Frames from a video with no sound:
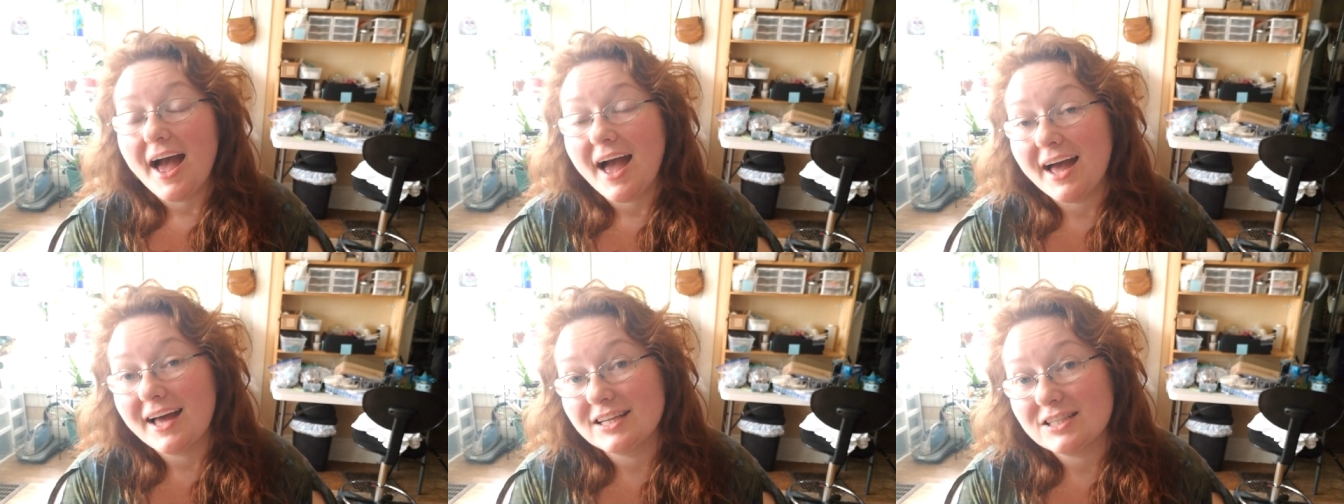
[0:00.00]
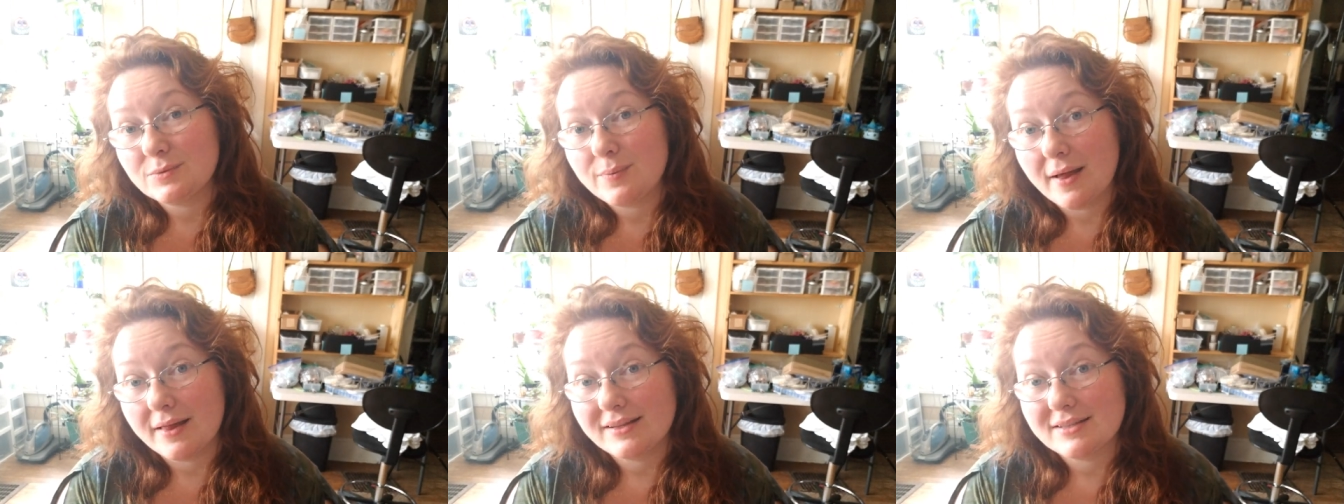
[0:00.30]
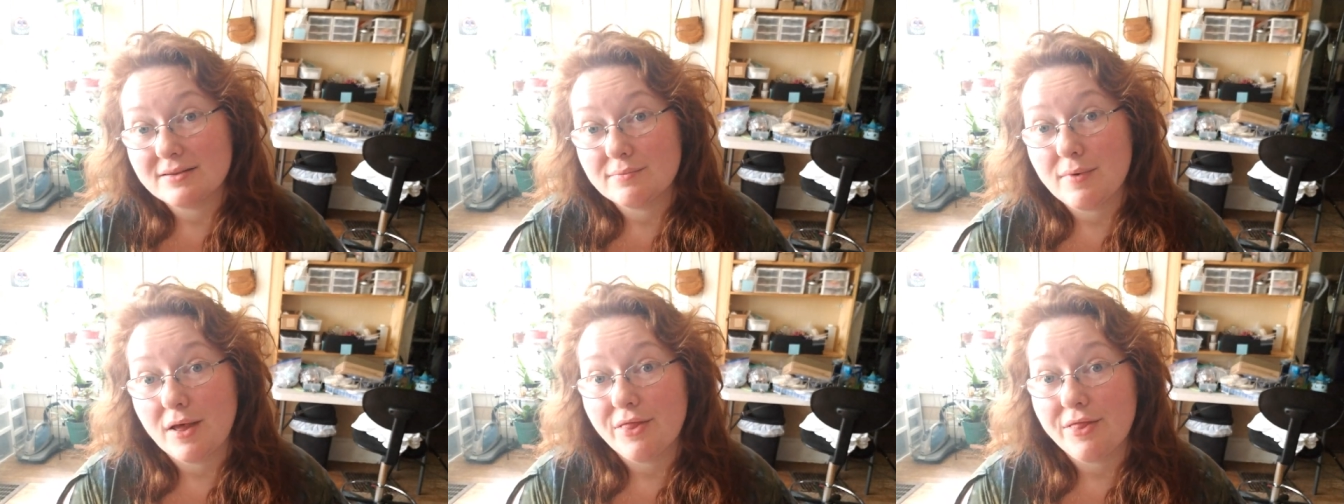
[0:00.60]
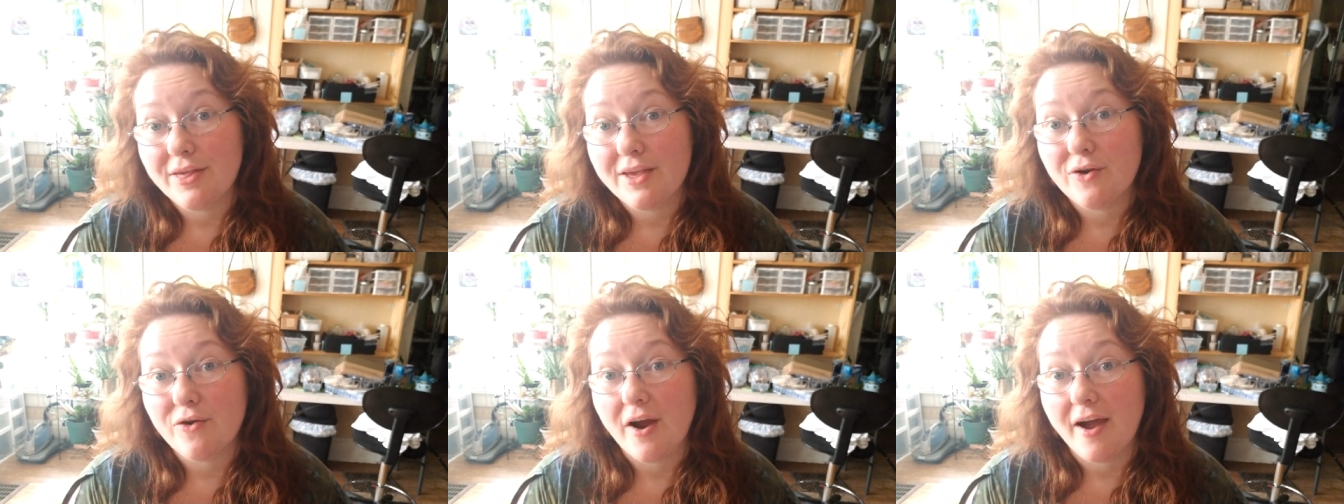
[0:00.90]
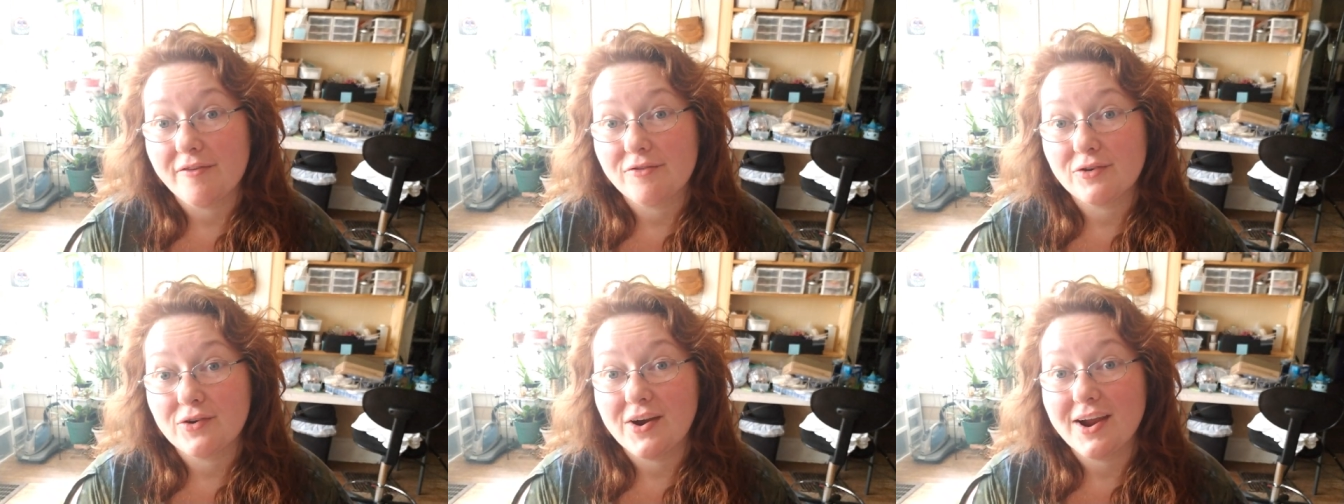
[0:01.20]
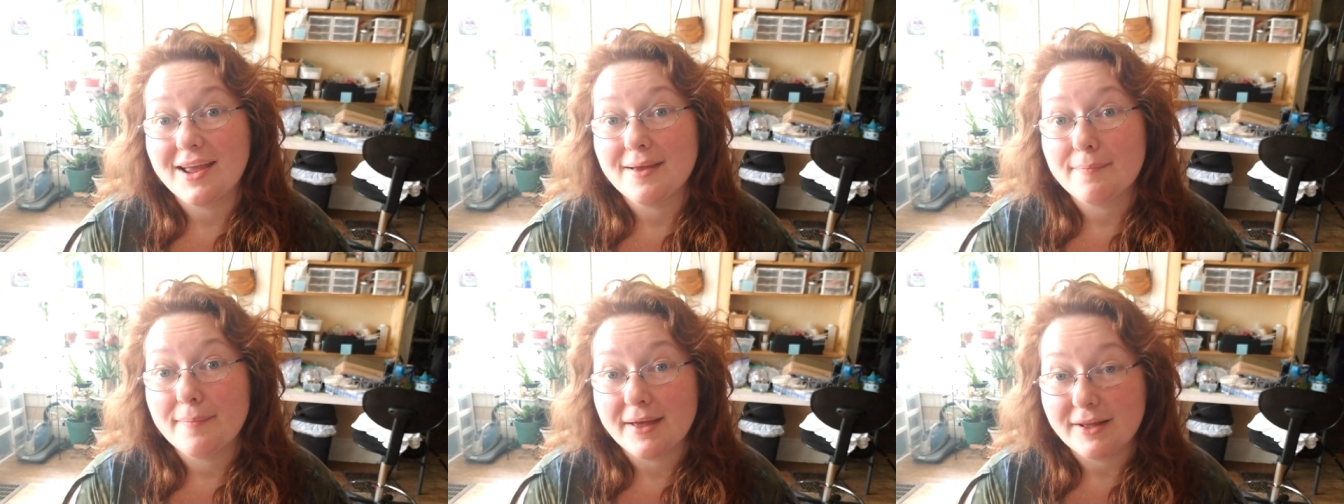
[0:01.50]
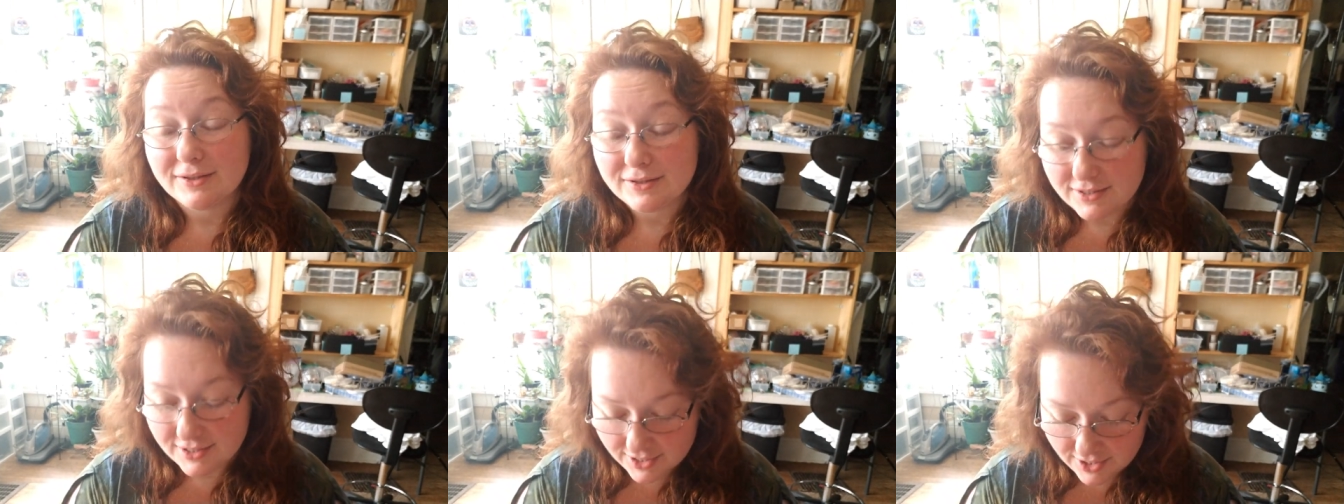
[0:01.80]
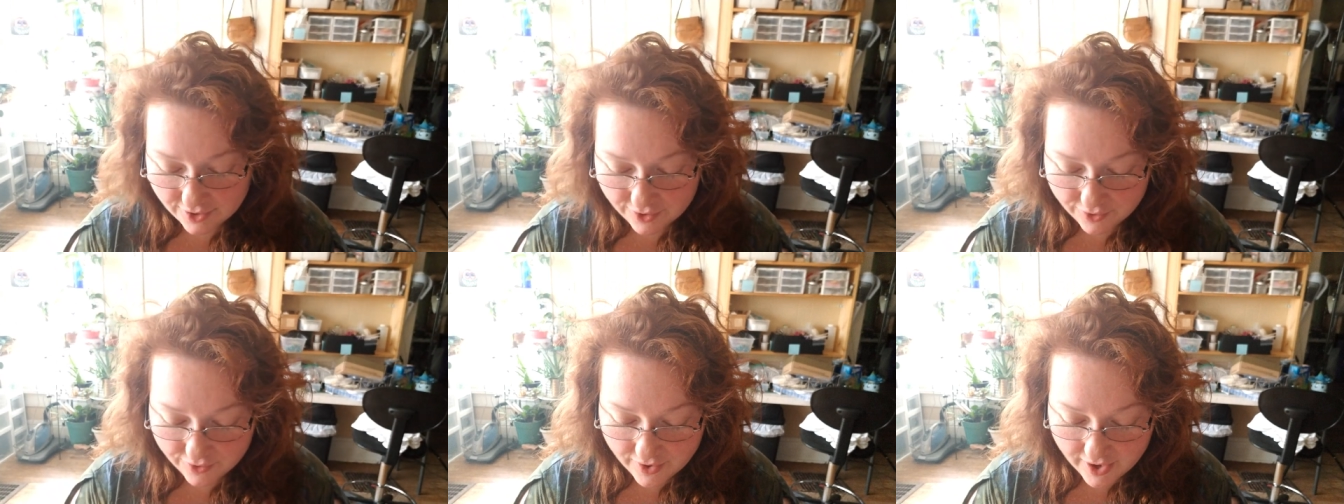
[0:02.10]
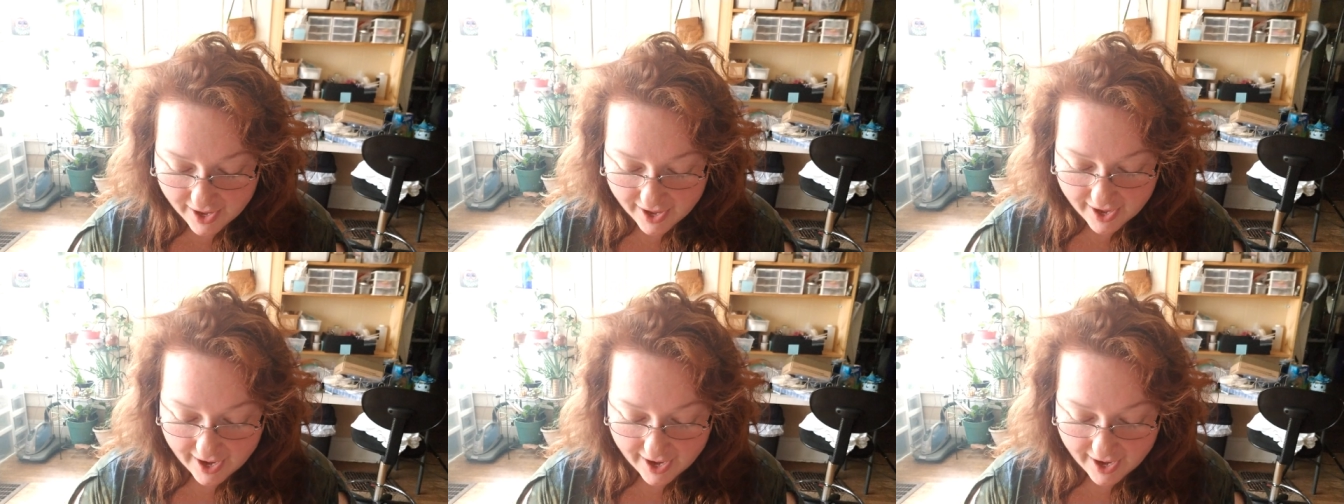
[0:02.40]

as well as a monthly craft crate mailed to you.